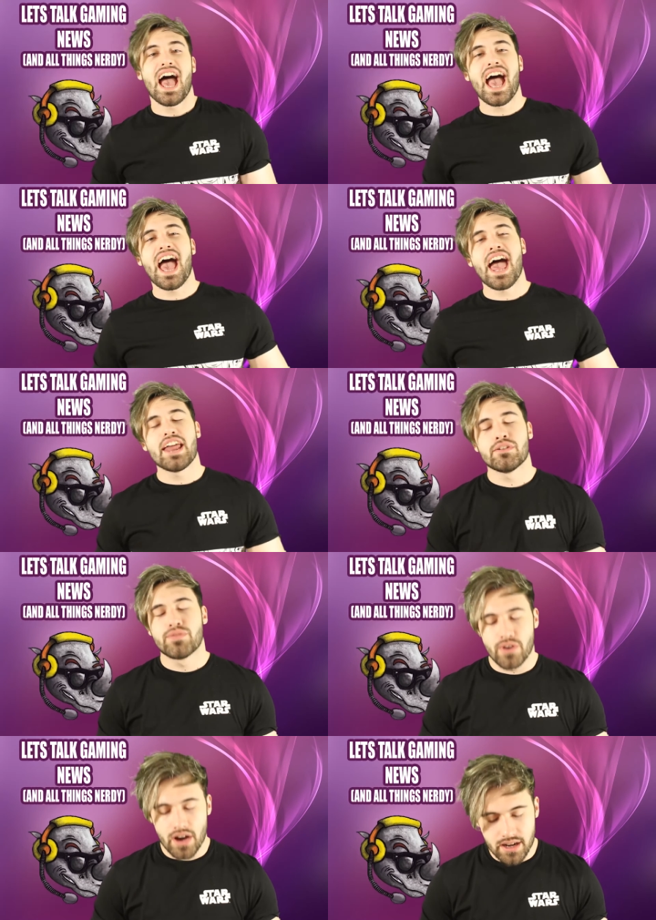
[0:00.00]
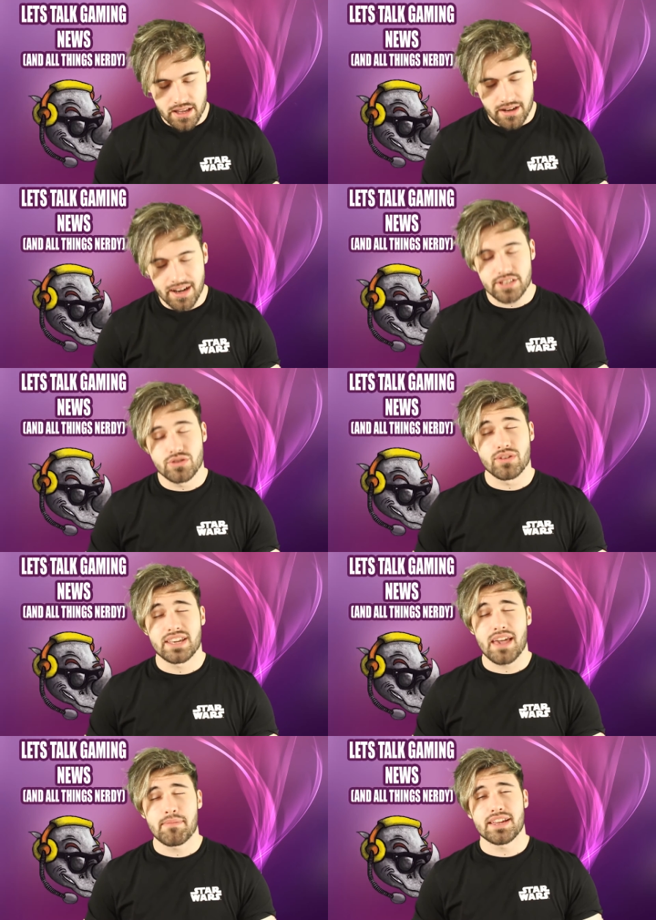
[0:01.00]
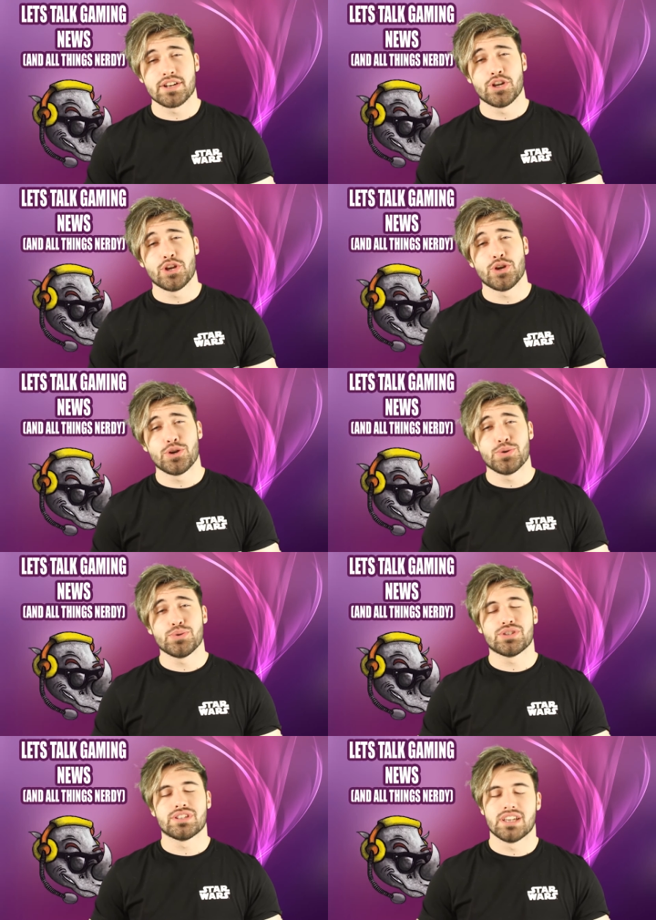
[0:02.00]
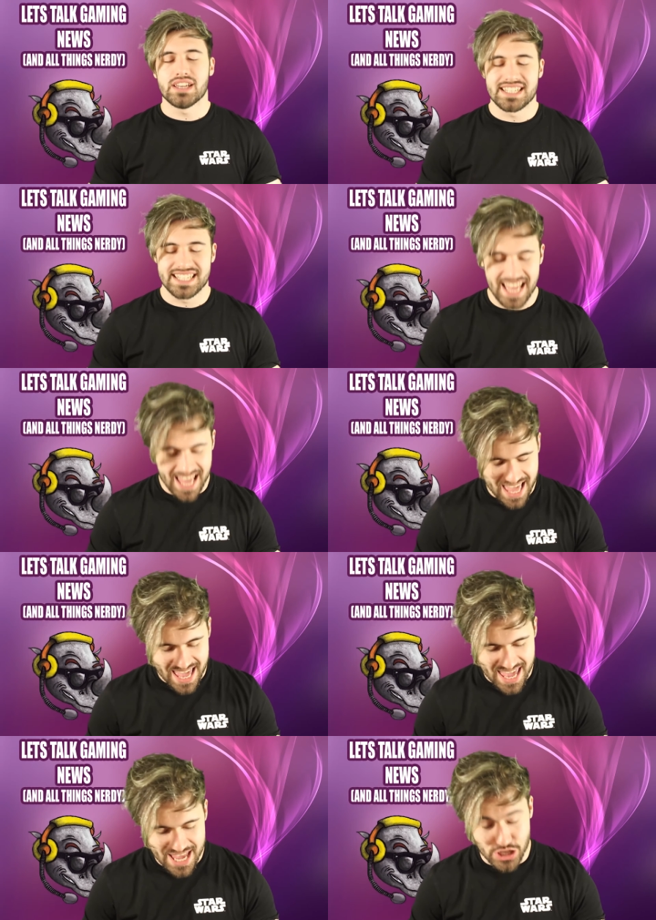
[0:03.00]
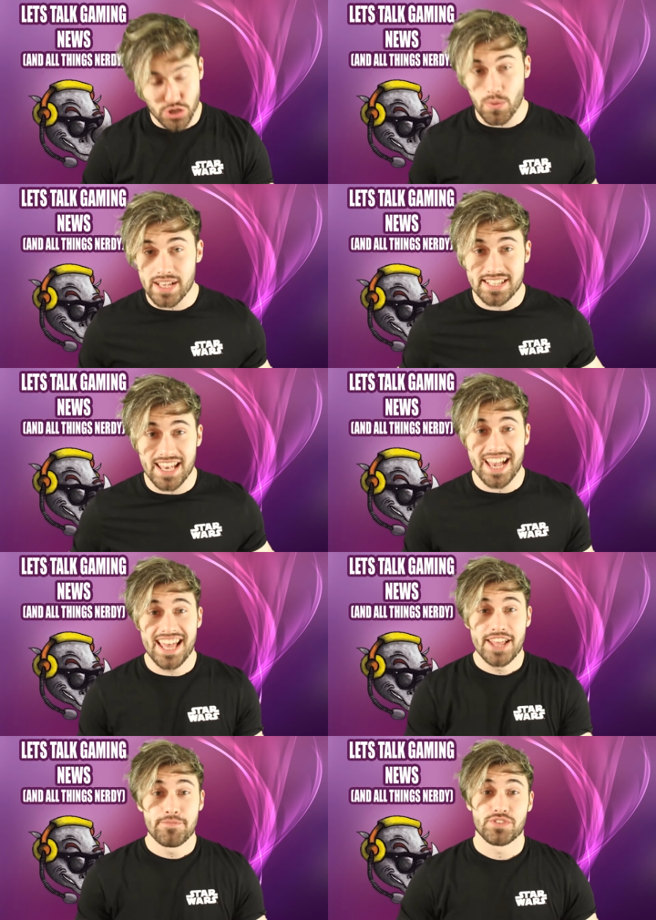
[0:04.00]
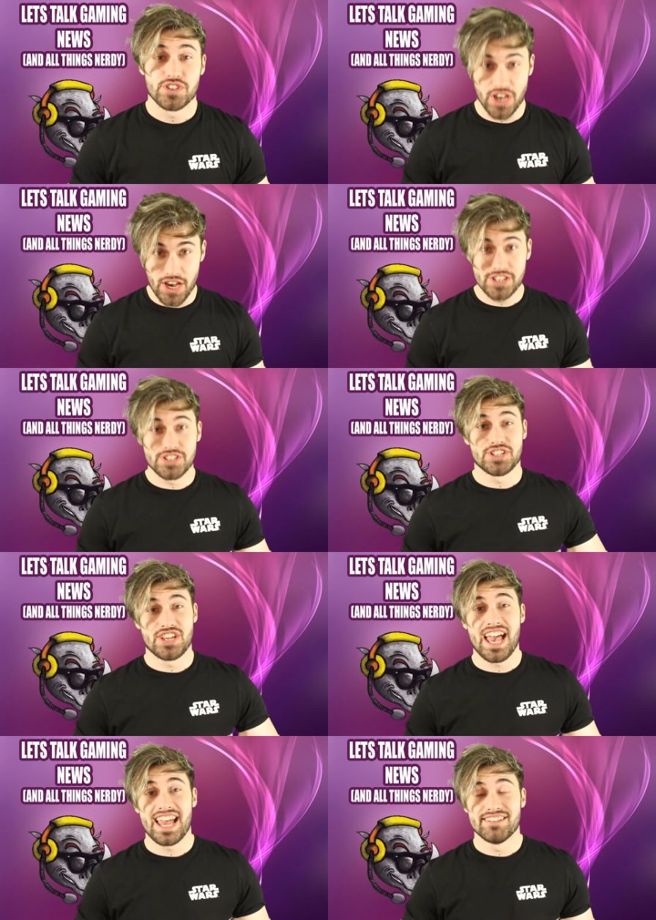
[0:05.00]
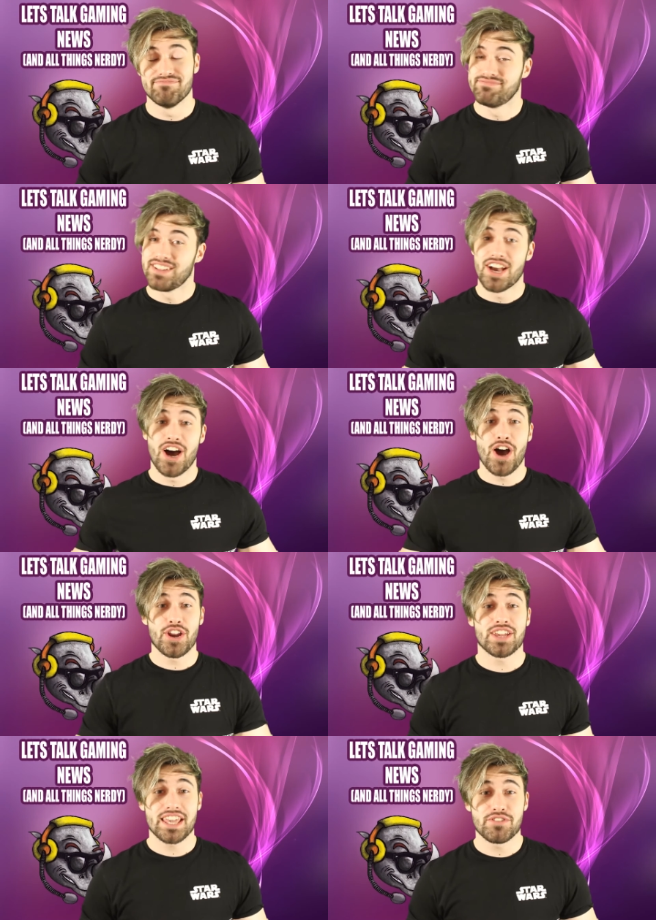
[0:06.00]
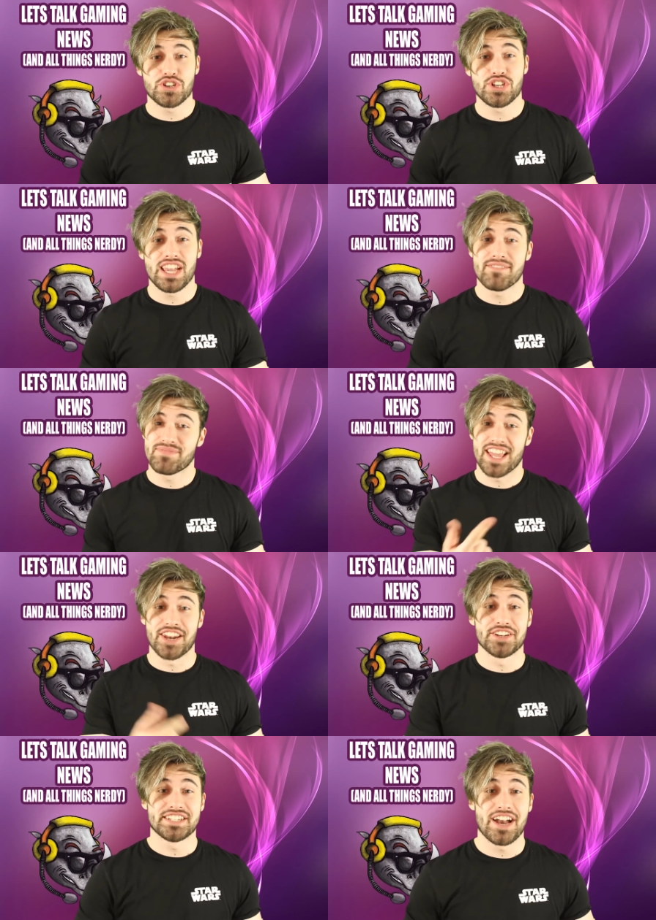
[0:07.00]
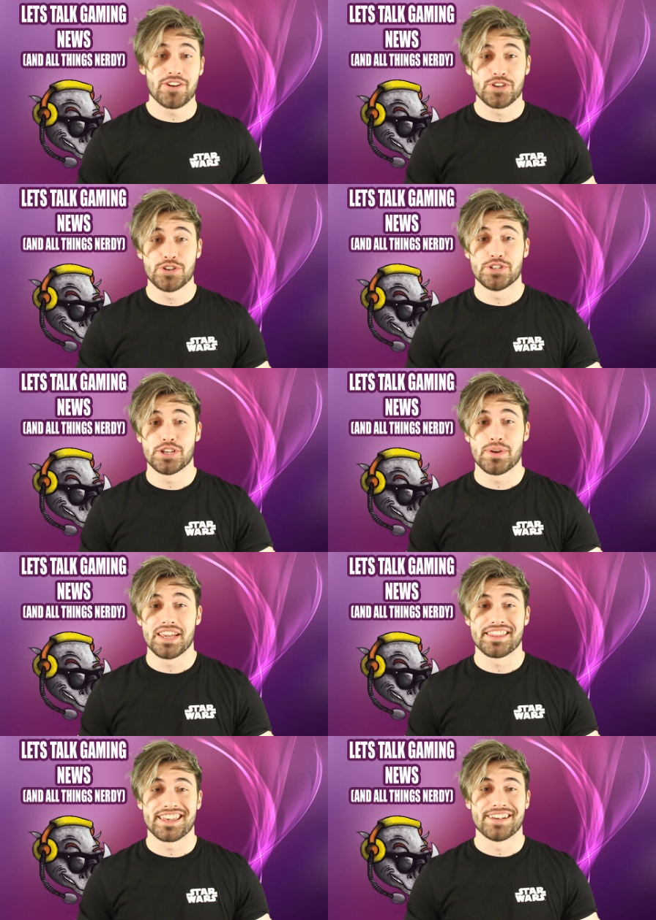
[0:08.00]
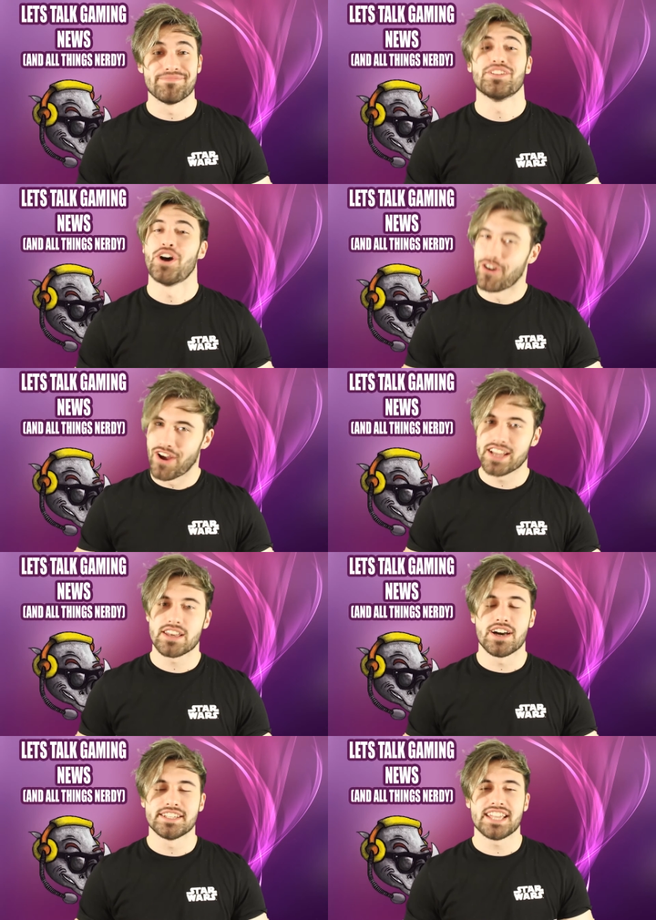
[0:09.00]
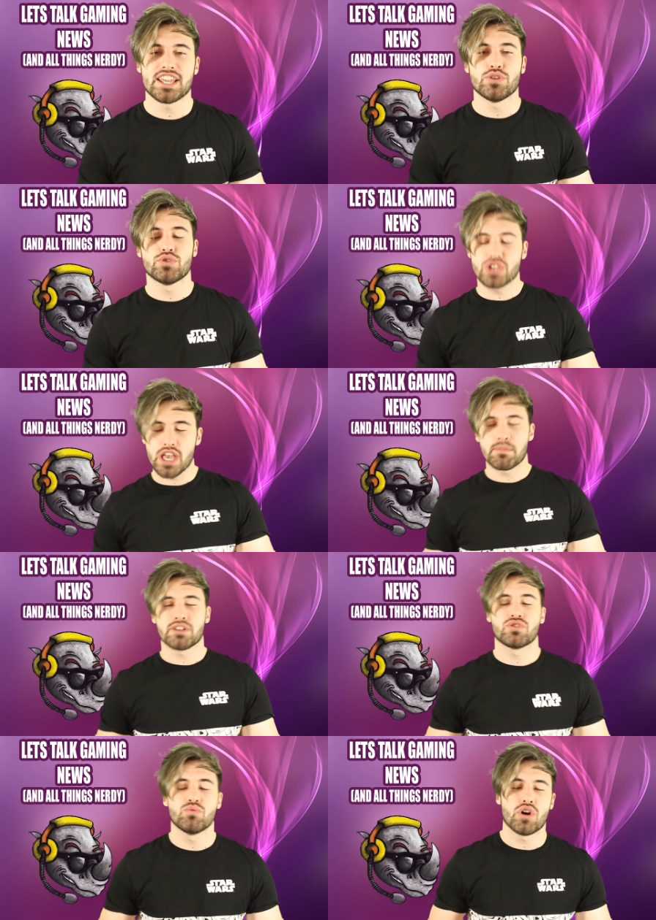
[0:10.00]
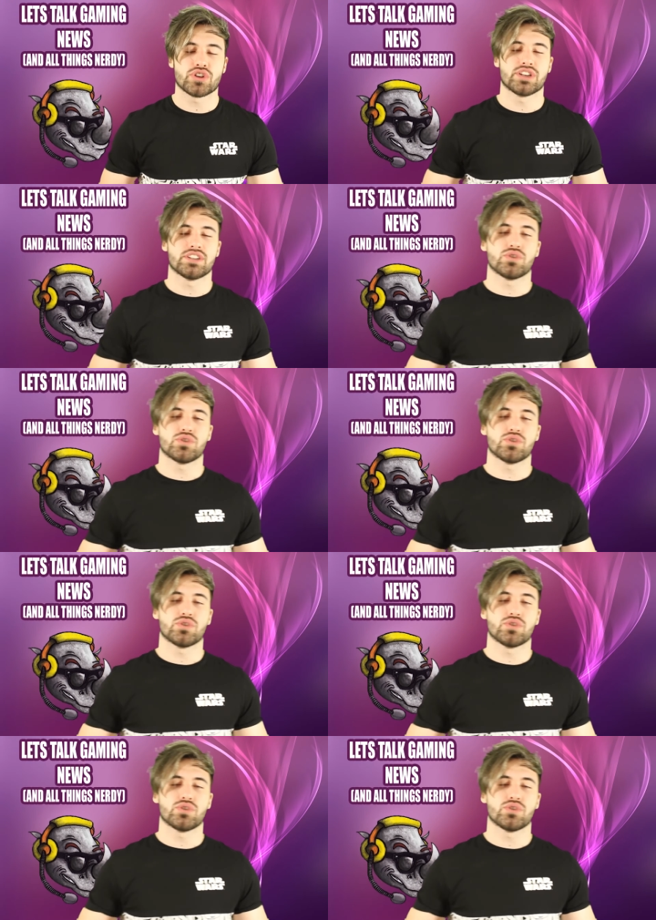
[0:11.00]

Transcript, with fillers: And finally on Let's Talk Gaming News today, Twitter turns 10. I don't give a shit and I doubt you do either. Alright guys, thank you so much for watching.